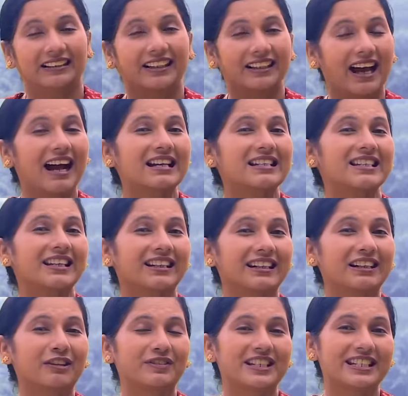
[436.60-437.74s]
The last he
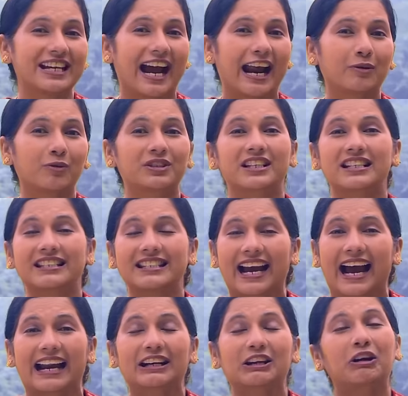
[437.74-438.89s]
heard of his dad was his
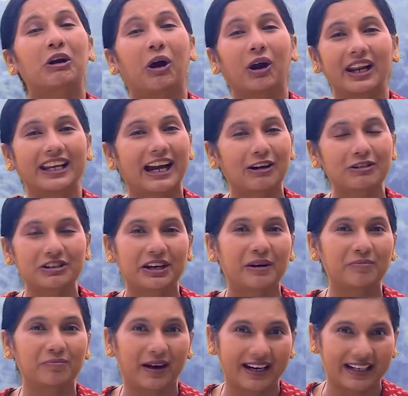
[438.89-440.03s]
dad calling out to
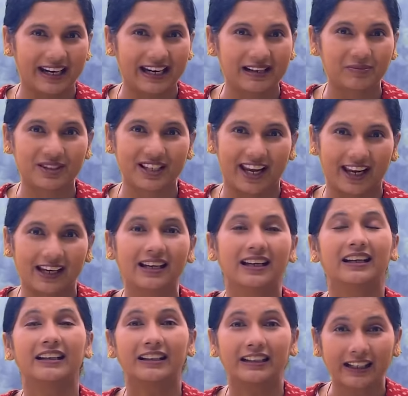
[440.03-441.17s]
him by name saying,
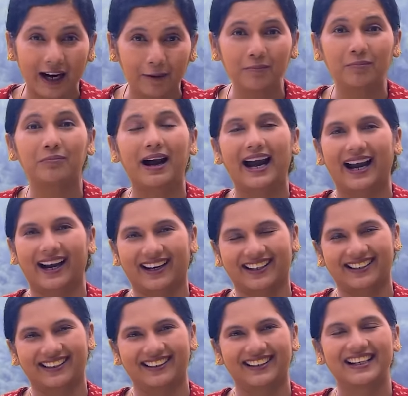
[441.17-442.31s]
Come back.